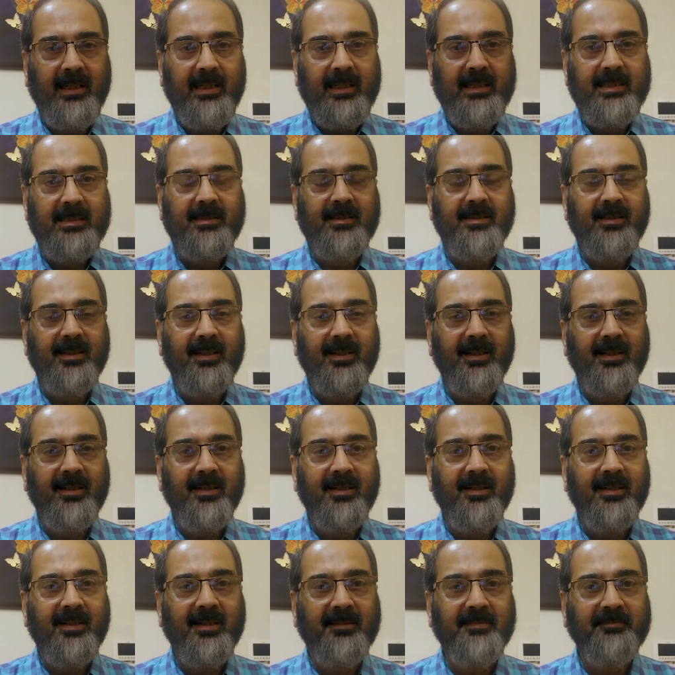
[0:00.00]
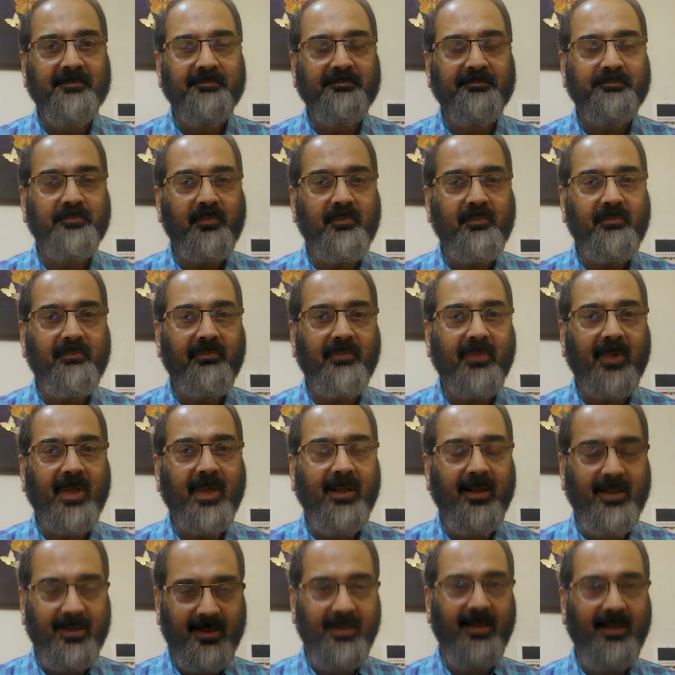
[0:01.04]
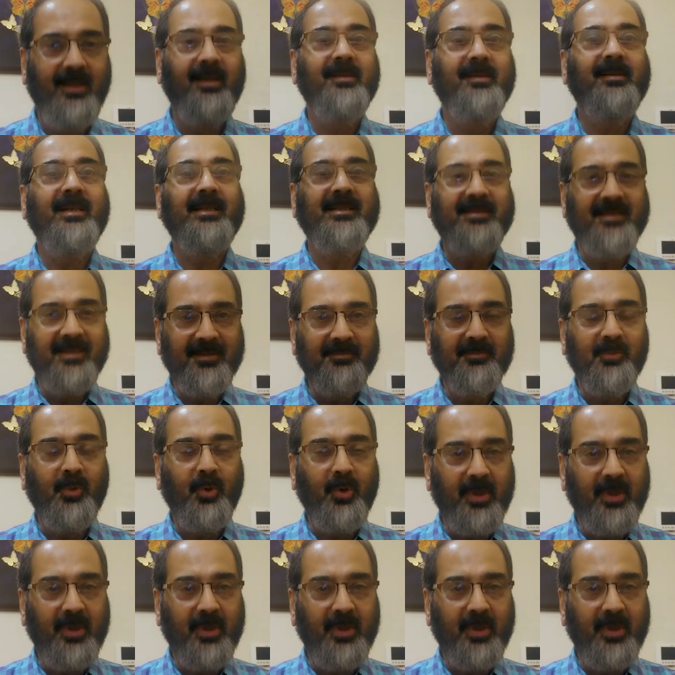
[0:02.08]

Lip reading: is a little interesting,